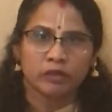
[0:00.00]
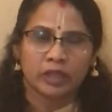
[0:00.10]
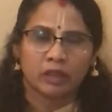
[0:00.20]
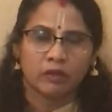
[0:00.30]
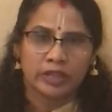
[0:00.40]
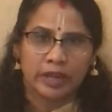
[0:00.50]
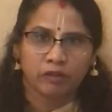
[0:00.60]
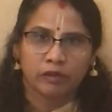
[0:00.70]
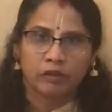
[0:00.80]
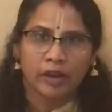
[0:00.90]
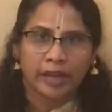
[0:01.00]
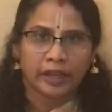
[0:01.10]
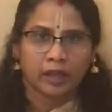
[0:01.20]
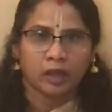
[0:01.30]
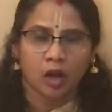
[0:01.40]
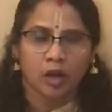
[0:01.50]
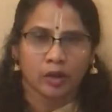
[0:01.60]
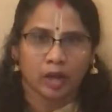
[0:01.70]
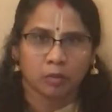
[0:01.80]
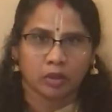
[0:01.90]
we find in Lord
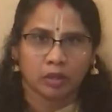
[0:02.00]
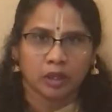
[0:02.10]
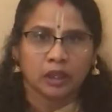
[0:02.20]
Rama.